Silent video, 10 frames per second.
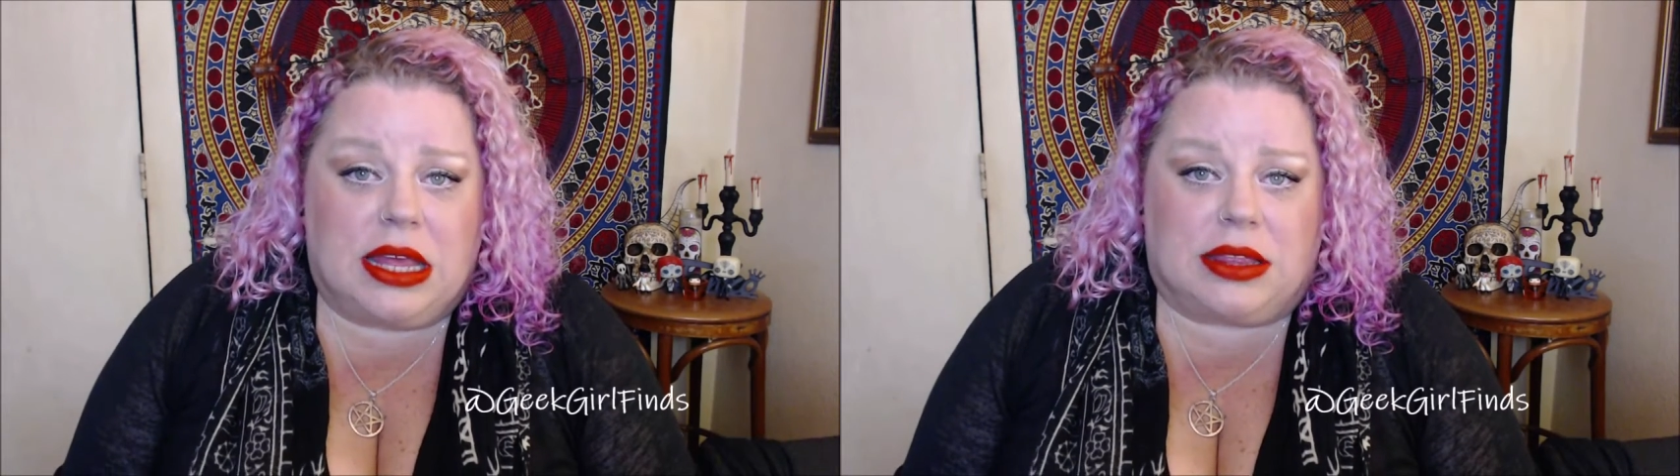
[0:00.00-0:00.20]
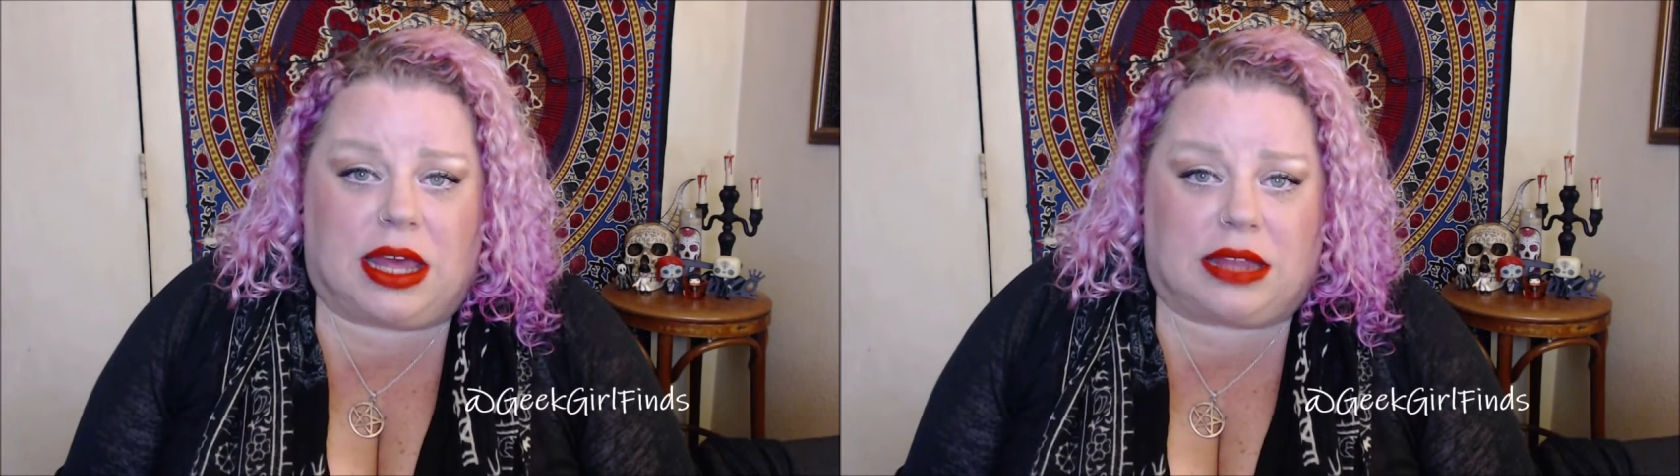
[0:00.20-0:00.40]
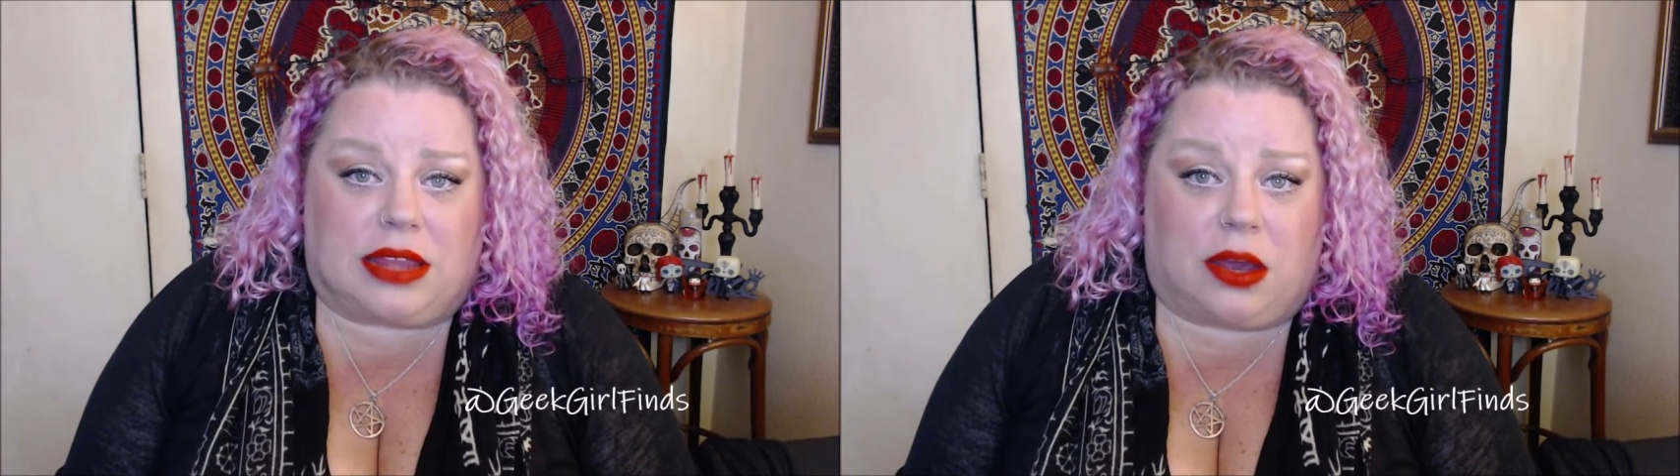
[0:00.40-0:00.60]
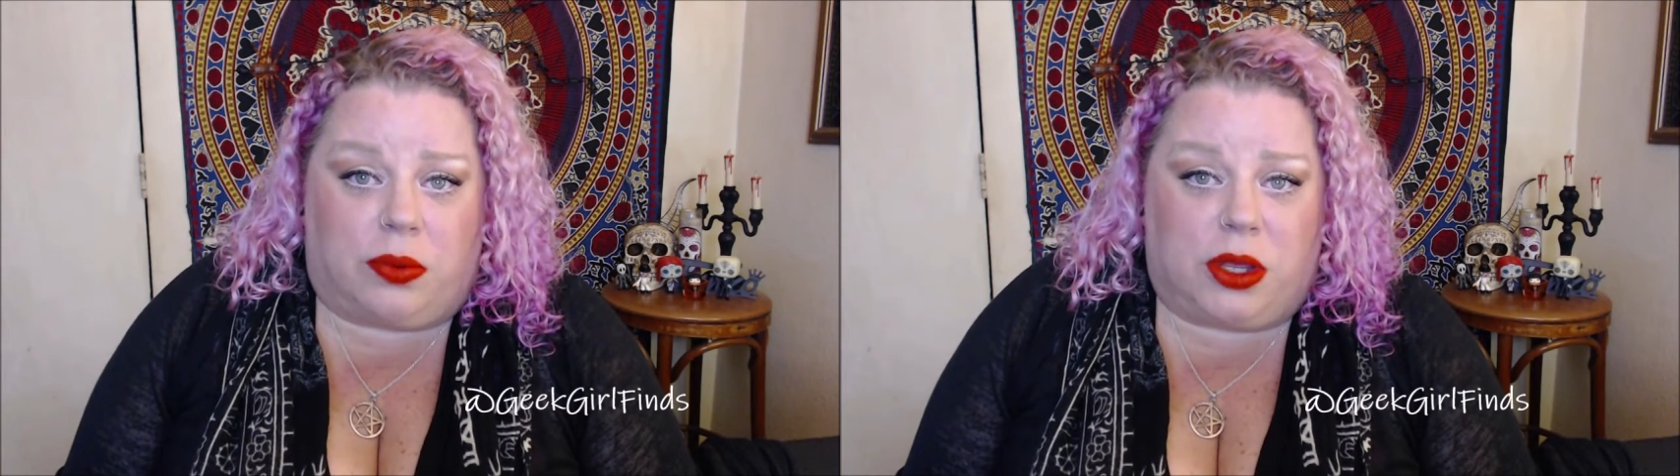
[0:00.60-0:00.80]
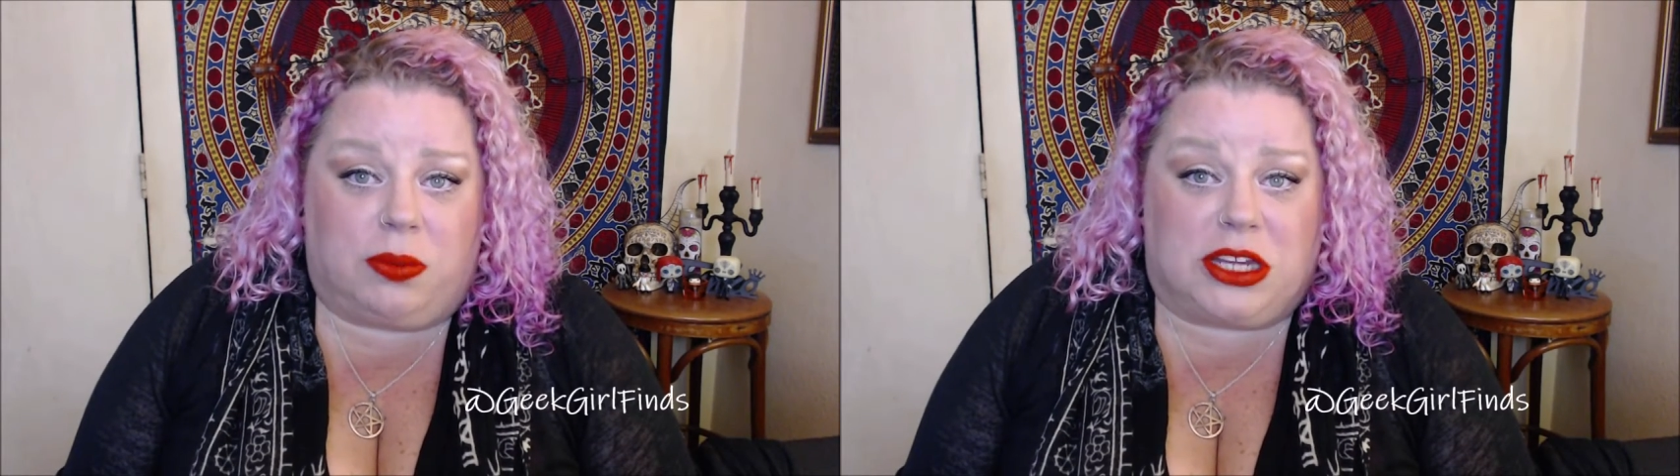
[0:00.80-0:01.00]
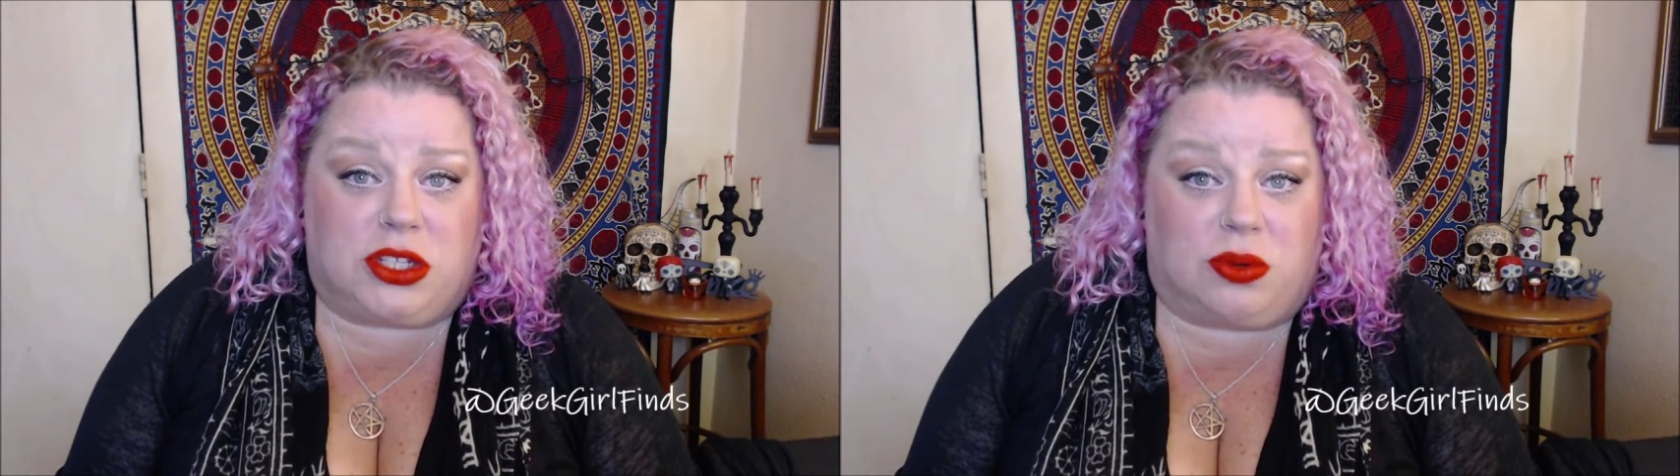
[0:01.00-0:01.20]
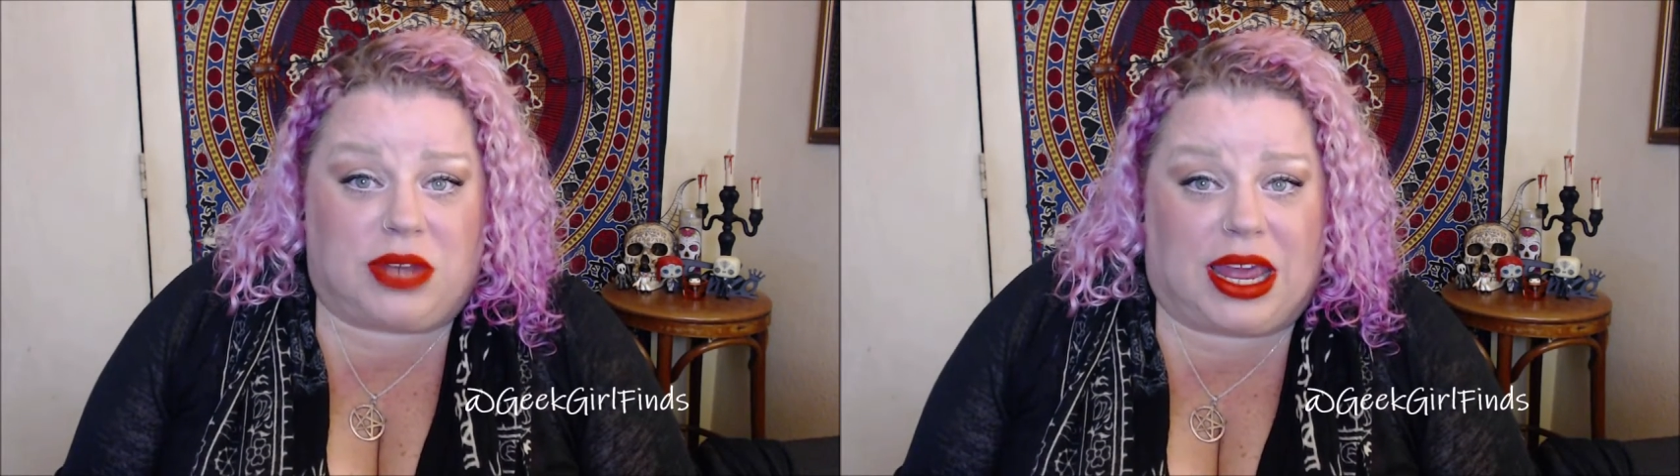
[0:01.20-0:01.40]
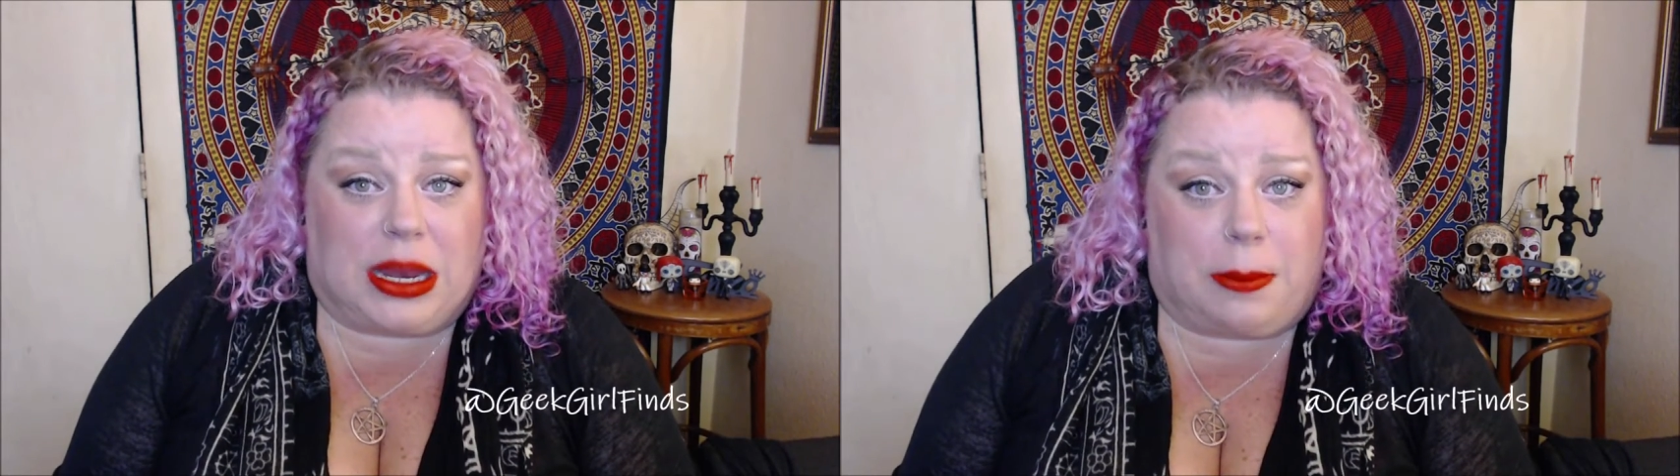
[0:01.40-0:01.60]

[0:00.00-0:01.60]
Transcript: that that will be tonight,